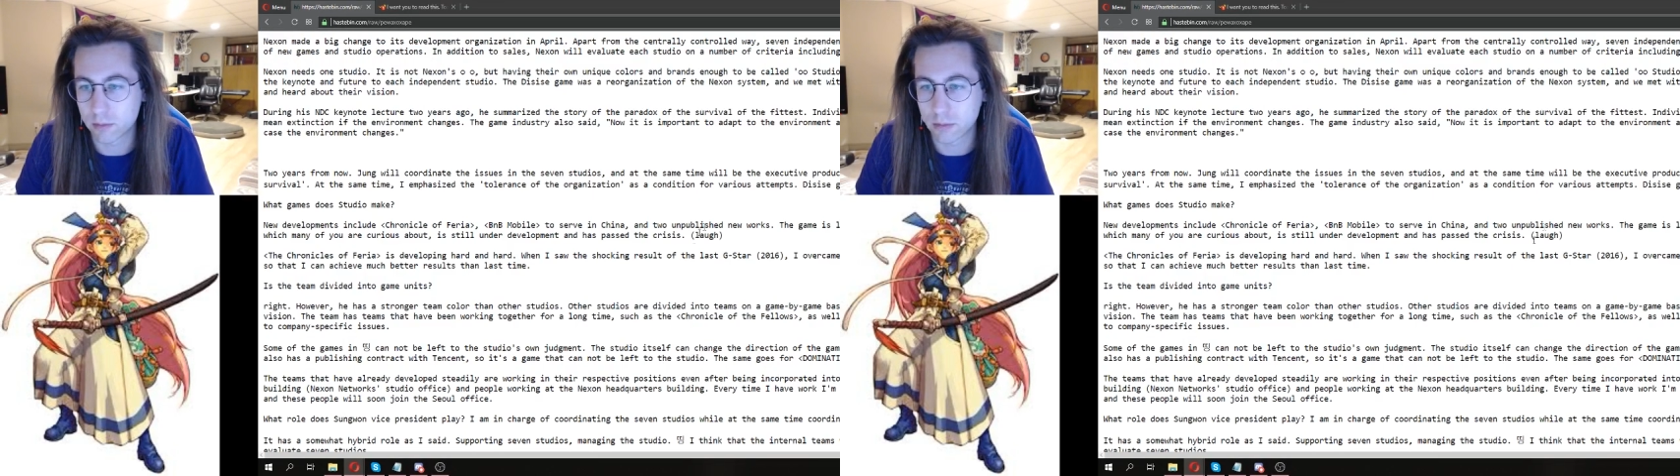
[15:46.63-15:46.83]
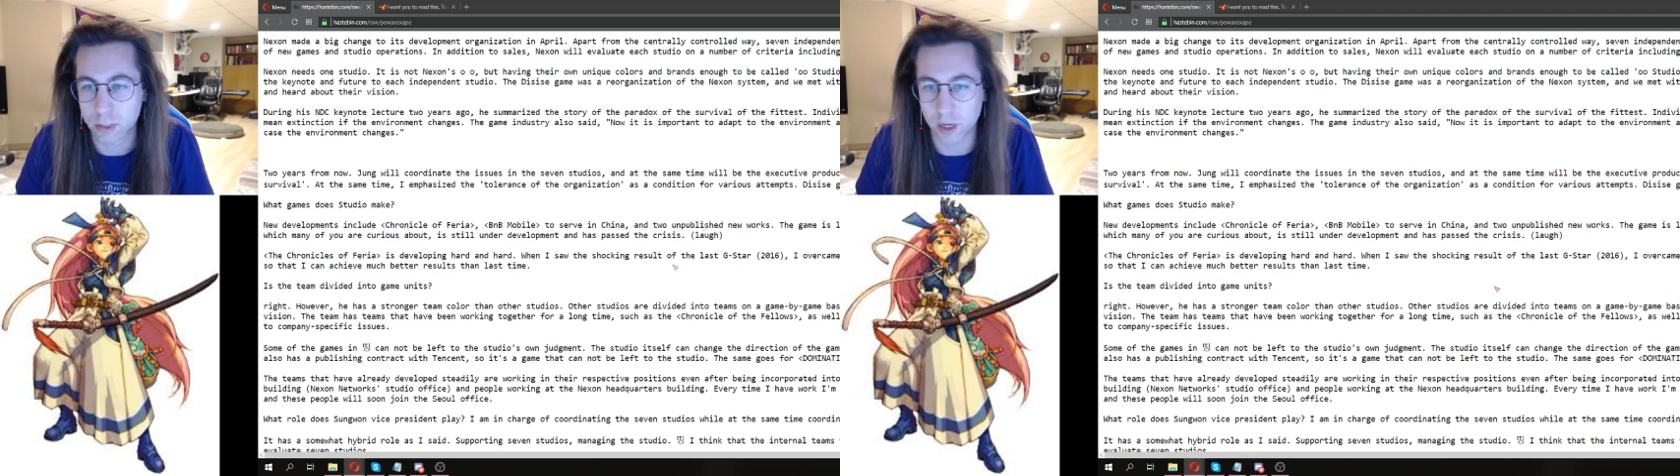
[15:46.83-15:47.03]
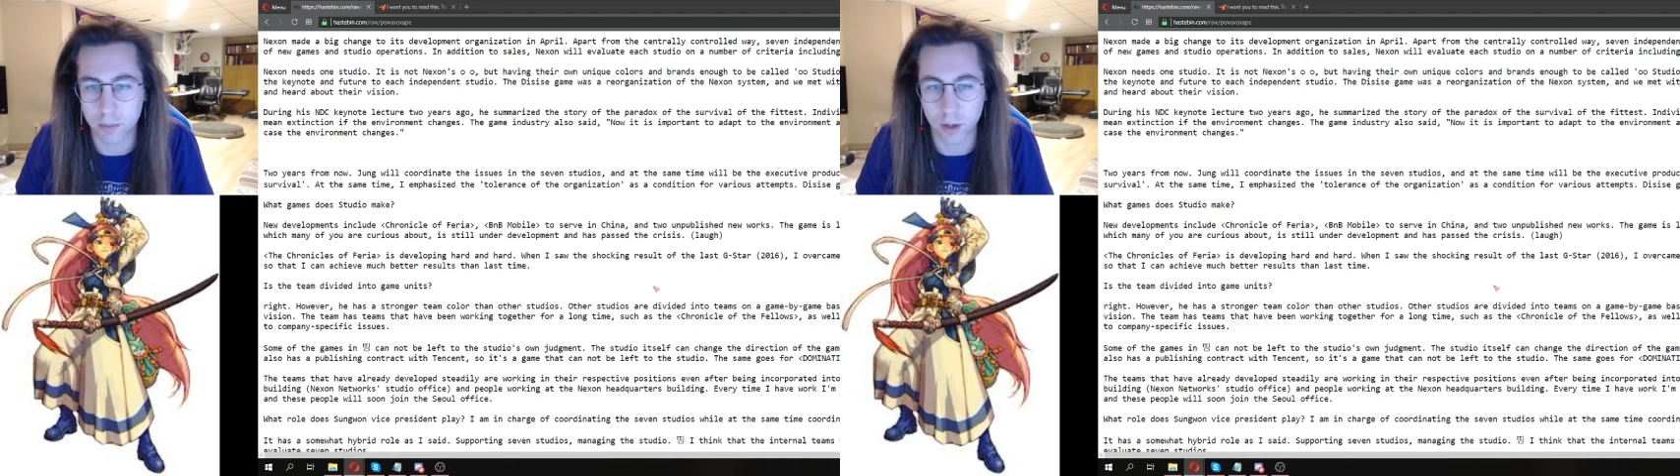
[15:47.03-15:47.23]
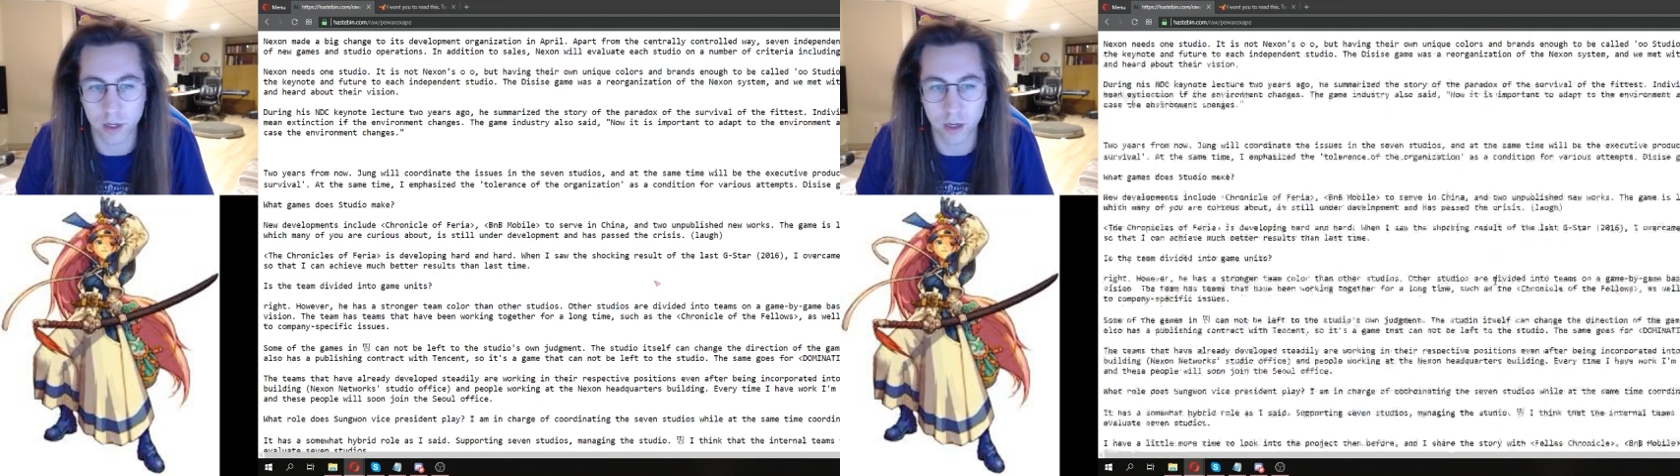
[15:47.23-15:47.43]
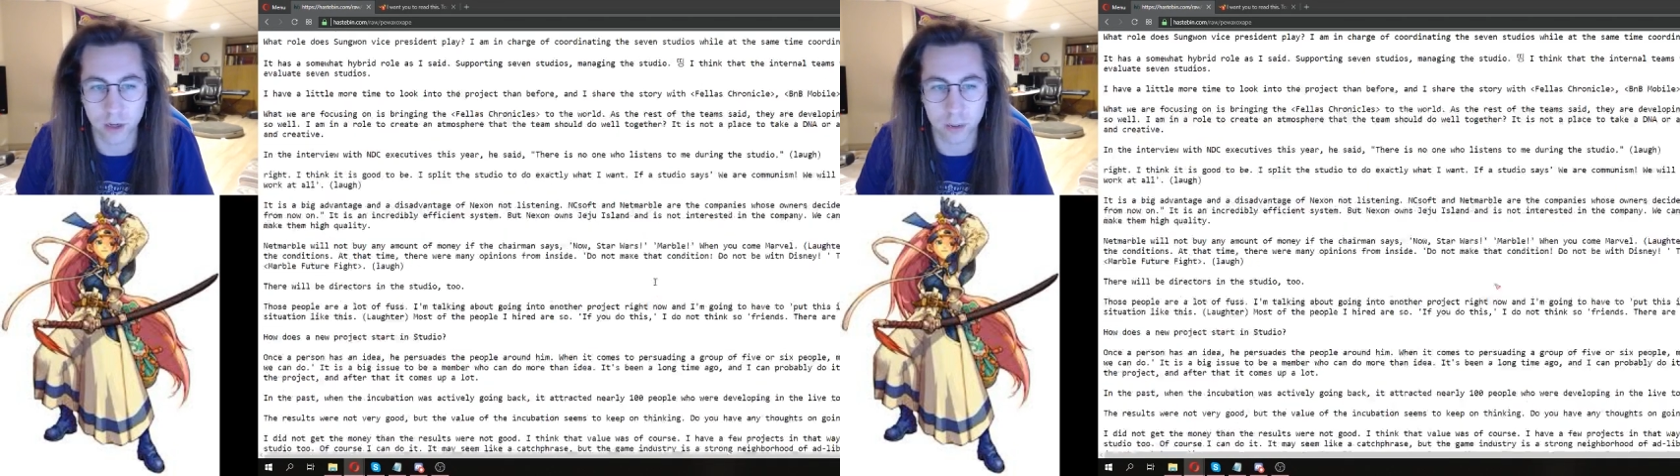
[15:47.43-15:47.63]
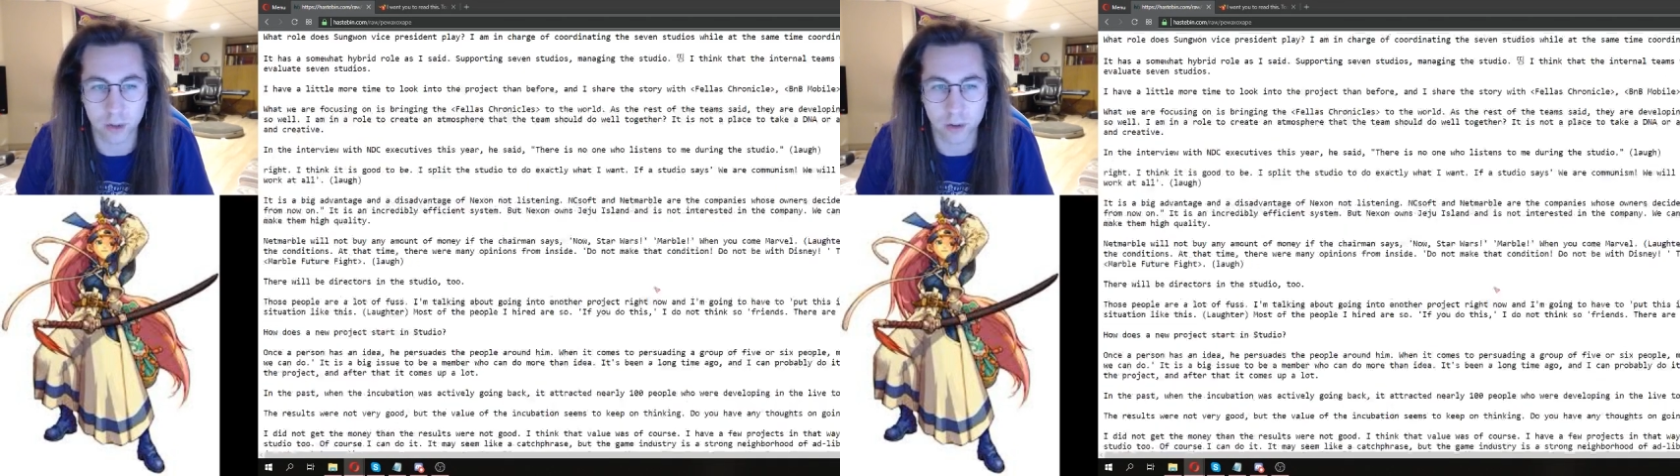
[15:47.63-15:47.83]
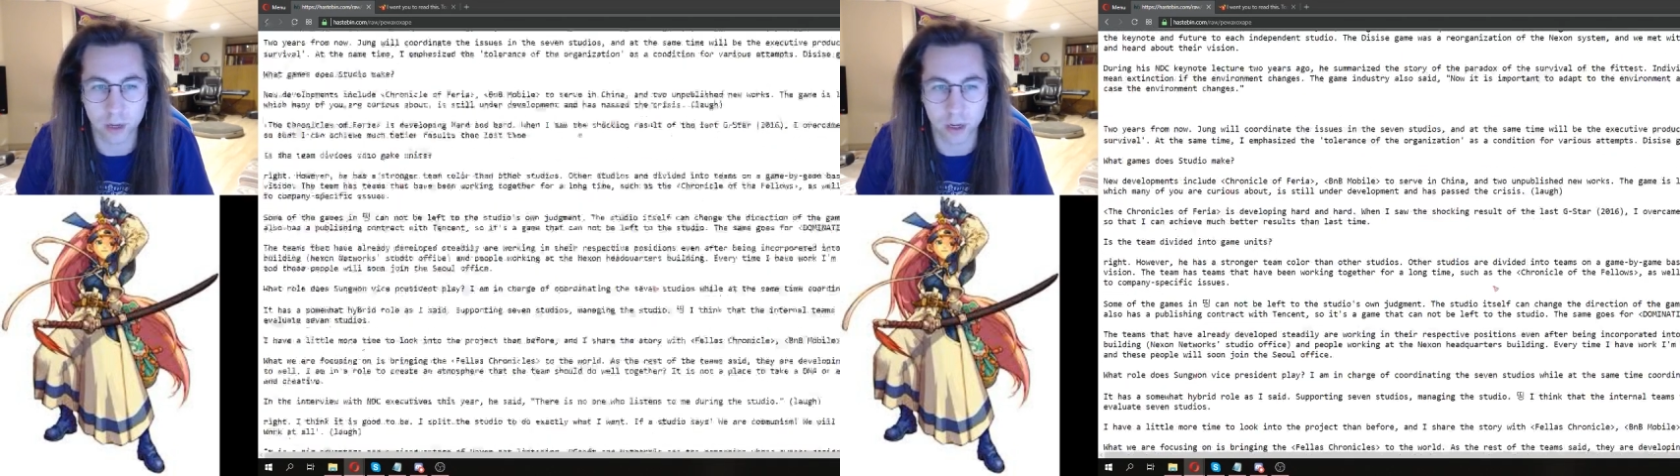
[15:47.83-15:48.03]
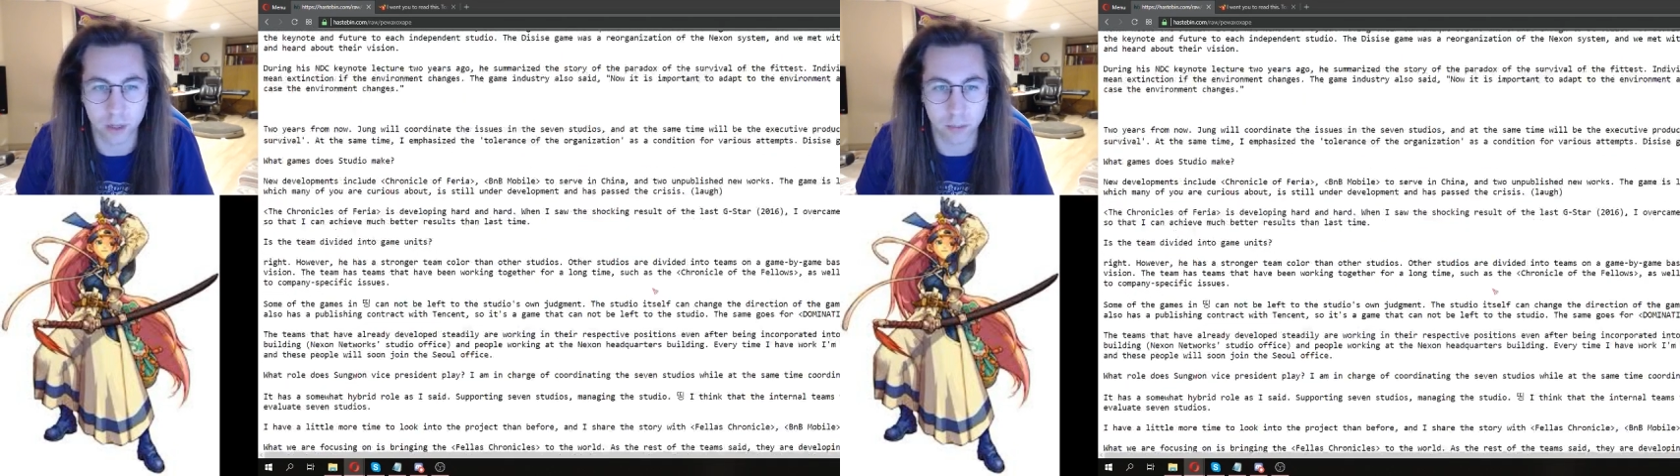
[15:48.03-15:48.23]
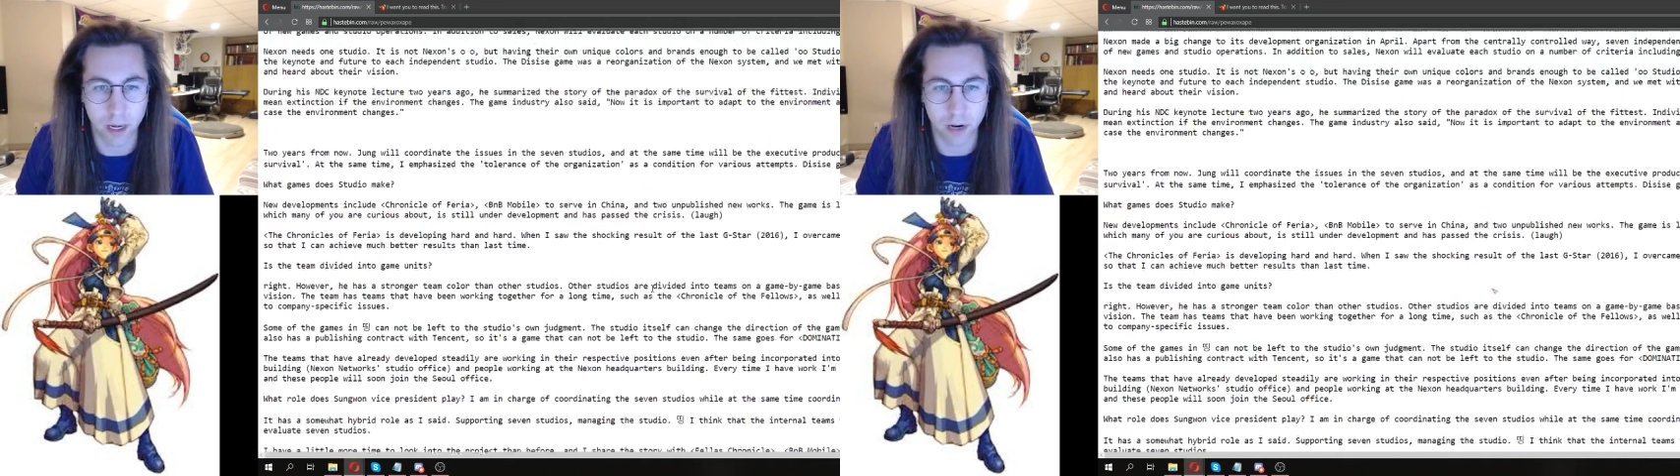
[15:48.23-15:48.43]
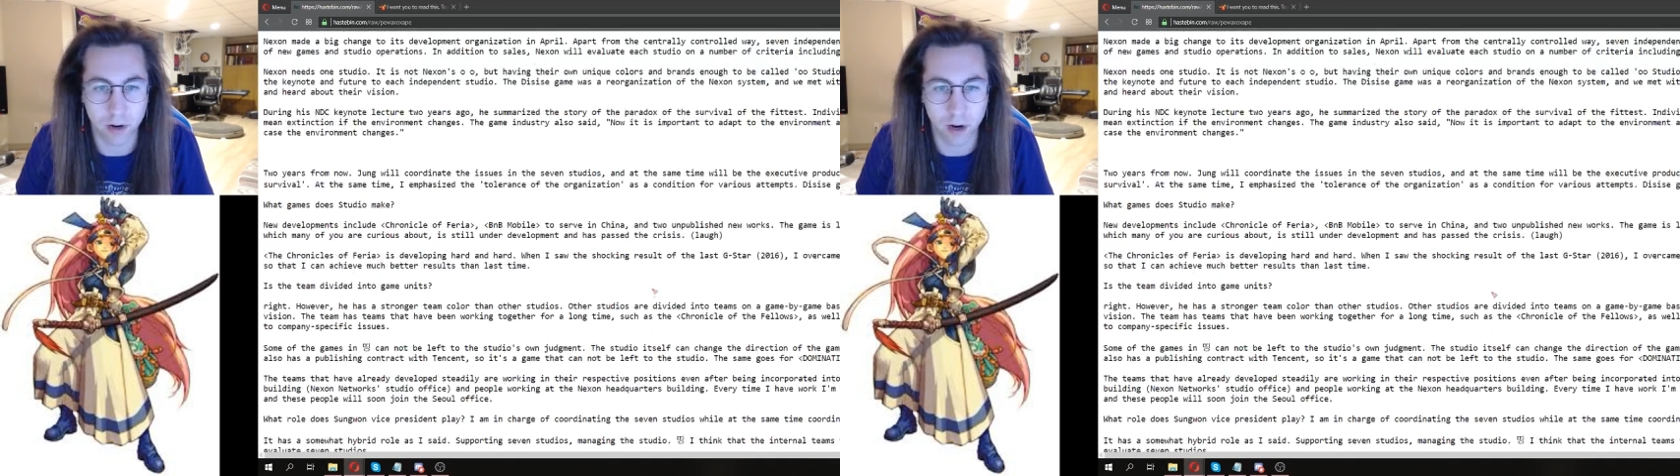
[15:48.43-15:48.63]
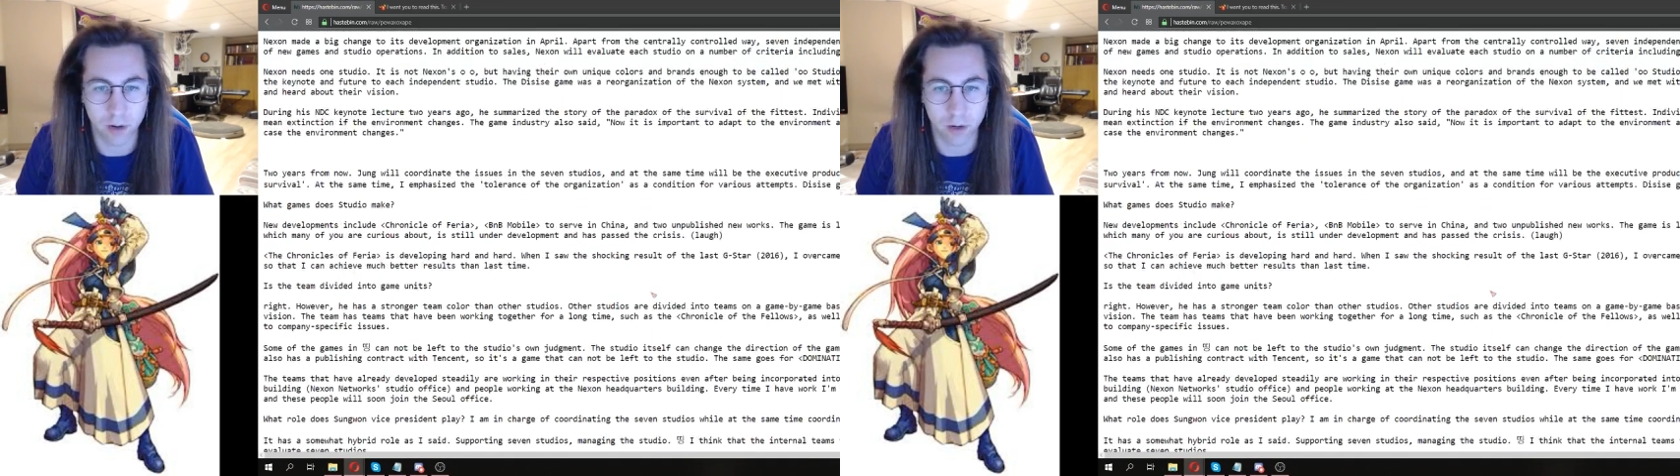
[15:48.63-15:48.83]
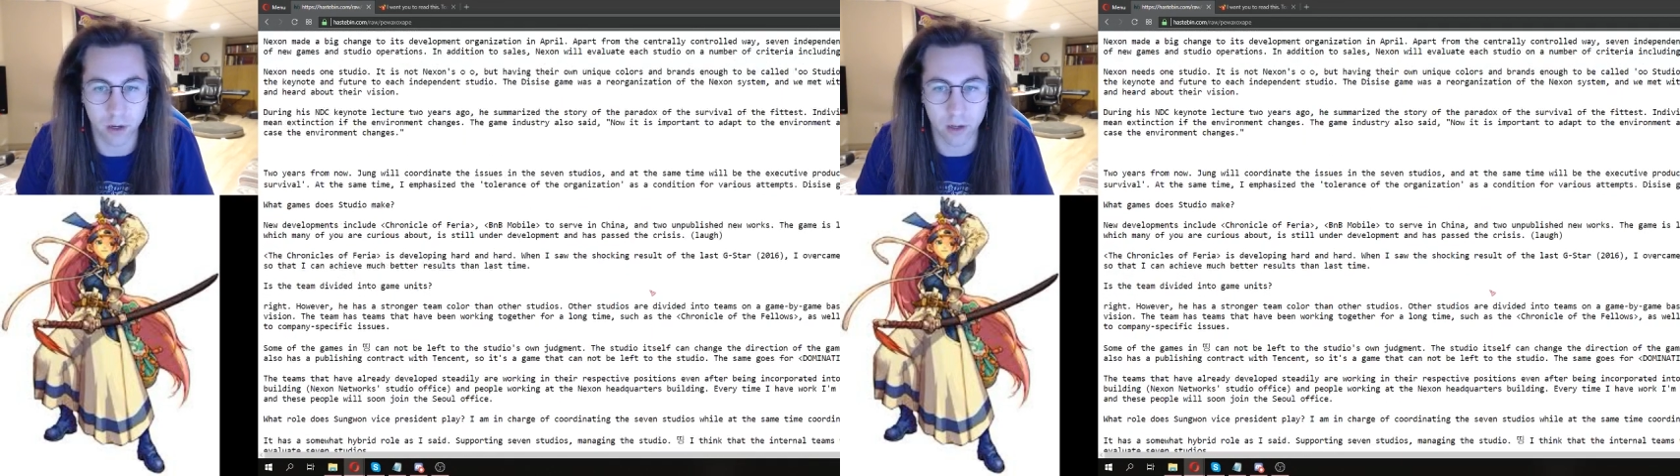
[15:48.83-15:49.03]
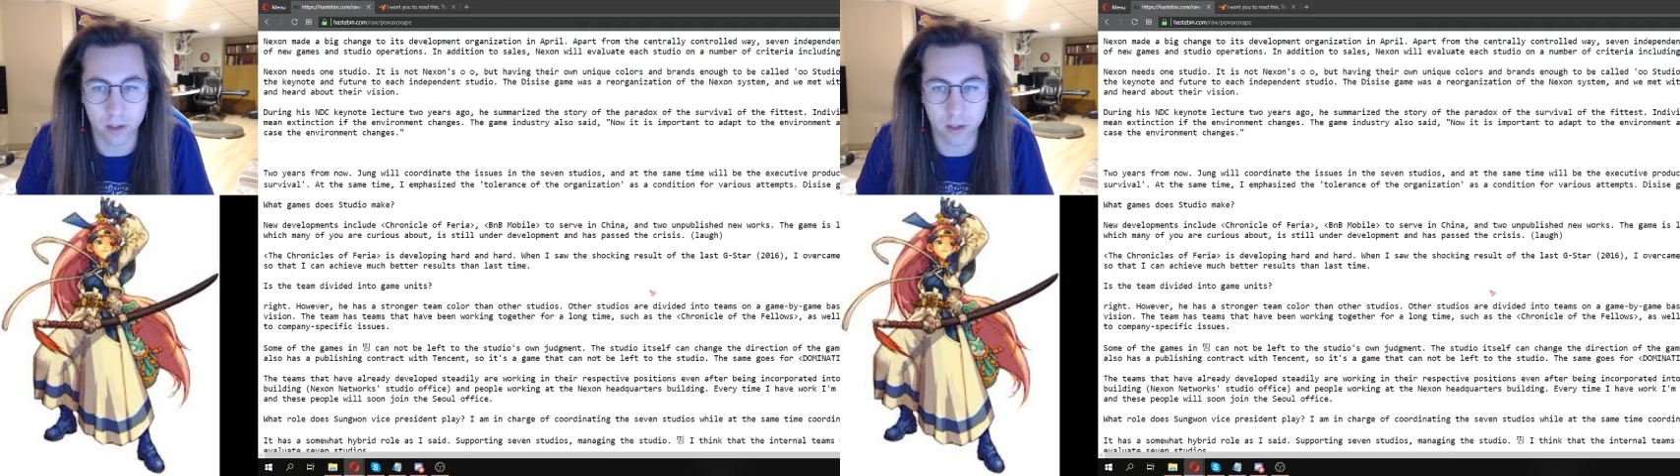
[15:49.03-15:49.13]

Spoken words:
the top part here about kind of the background